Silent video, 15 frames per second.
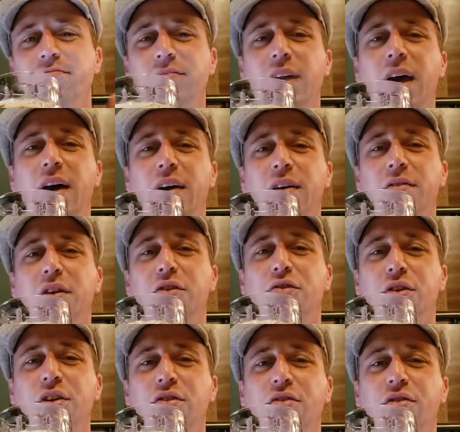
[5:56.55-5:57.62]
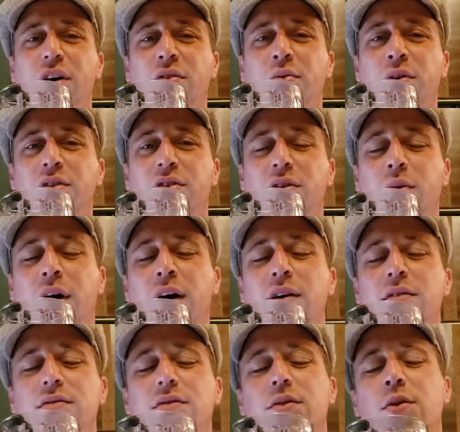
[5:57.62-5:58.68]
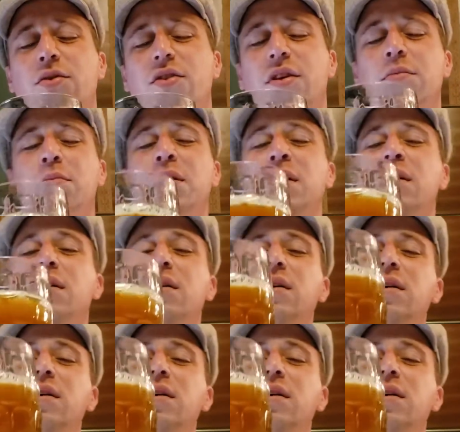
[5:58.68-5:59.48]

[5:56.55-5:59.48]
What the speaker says: Yeah, if you treat yourself once in a while, of course it can be.